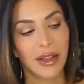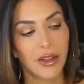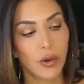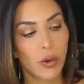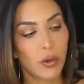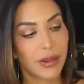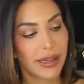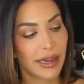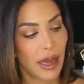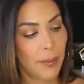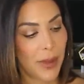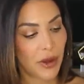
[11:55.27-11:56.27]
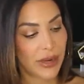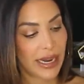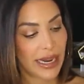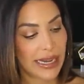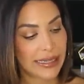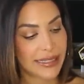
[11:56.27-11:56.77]
The cool thing about
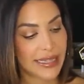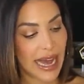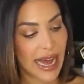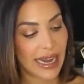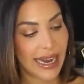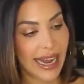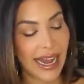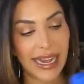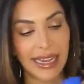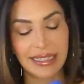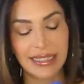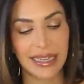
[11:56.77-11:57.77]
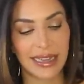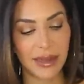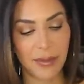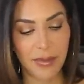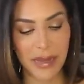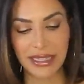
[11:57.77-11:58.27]
it is that it's,
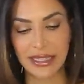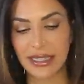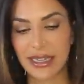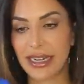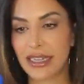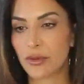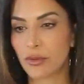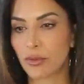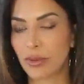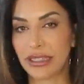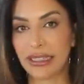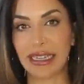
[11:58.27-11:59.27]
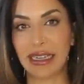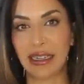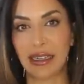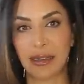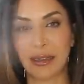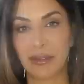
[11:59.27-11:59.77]
the mist is really,
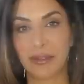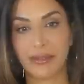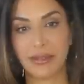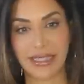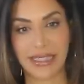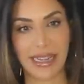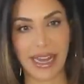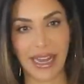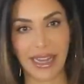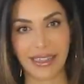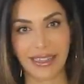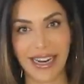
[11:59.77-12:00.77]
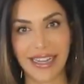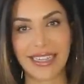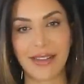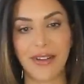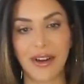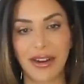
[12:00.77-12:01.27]
see that? It's
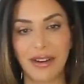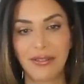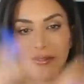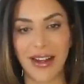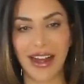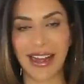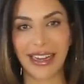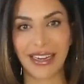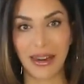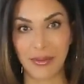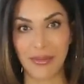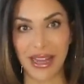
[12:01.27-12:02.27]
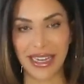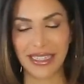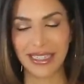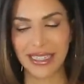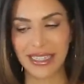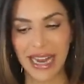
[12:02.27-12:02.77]
a very fine
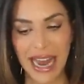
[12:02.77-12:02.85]
mist,